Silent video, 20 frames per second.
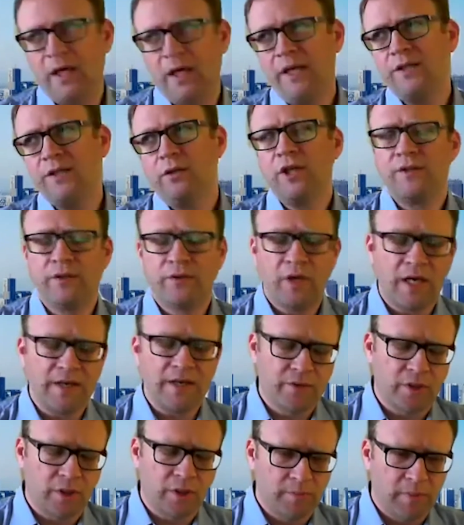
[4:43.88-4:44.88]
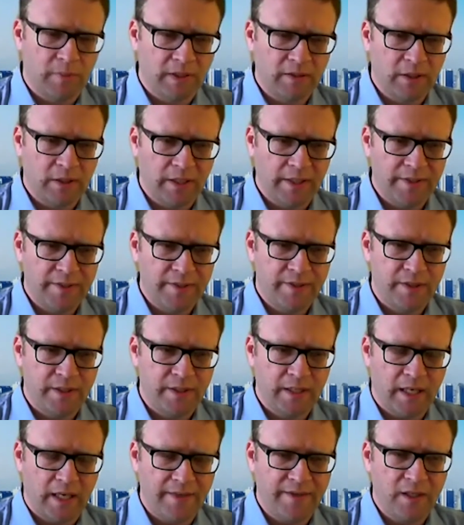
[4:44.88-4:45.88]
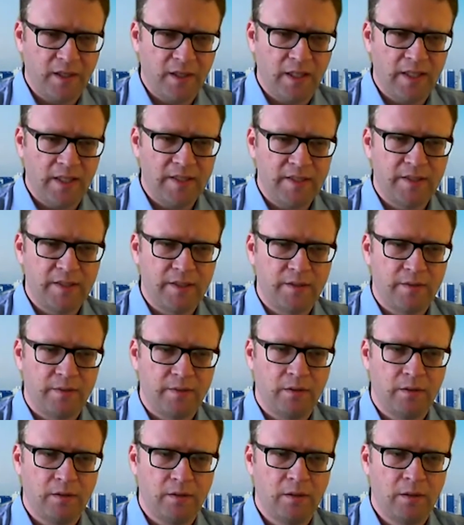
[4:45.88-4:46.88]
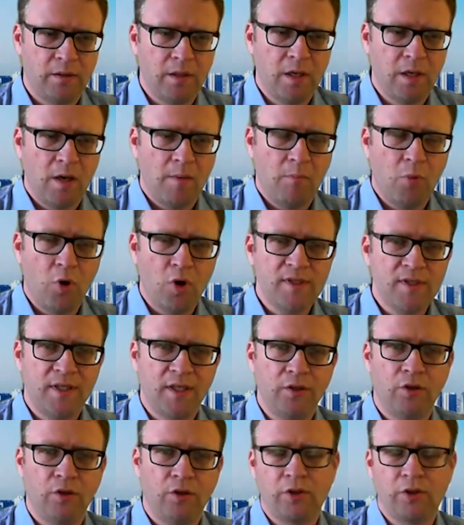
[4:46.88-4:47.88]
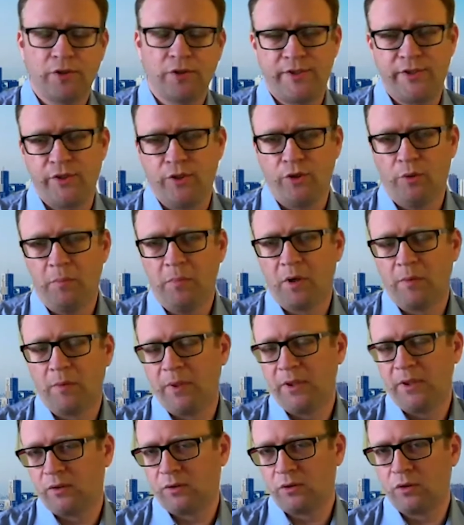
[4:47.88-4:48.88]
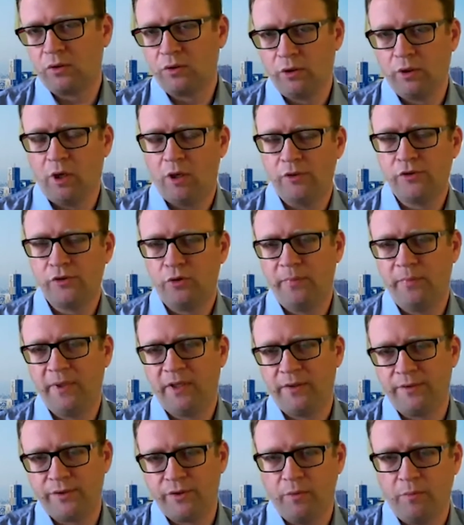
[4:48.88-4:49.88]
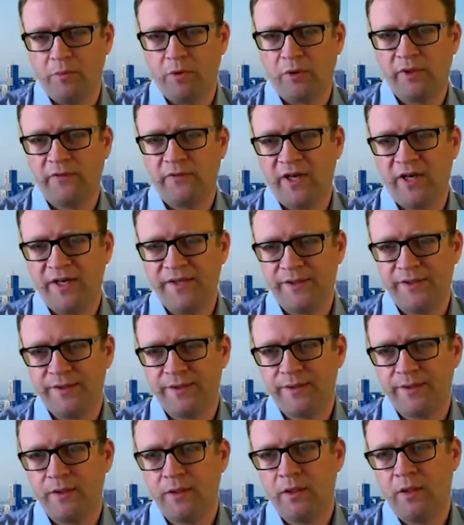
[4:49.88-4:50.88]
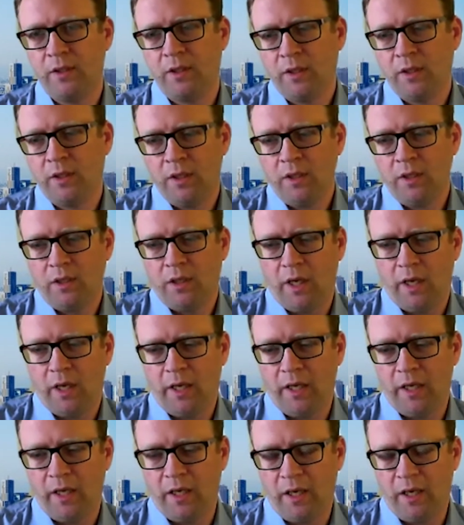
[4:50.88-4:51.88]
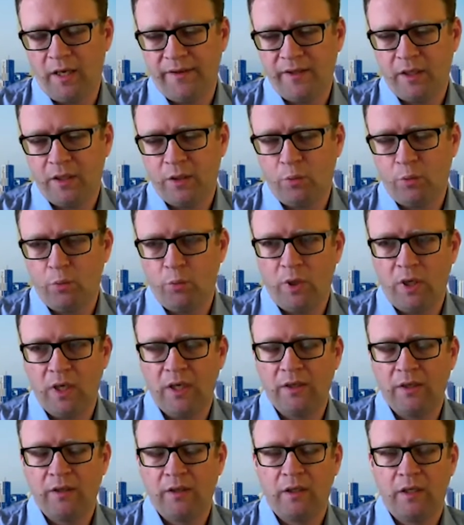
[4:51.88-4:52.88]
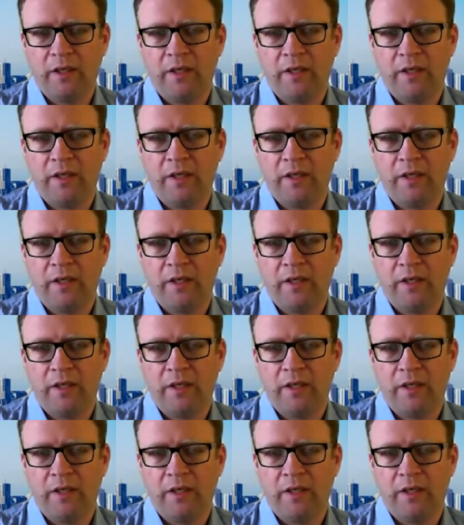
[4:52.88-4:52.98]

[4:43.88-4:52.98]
not just industrial, but I think it's mostly not consumer, but could also be consumer devices. I think one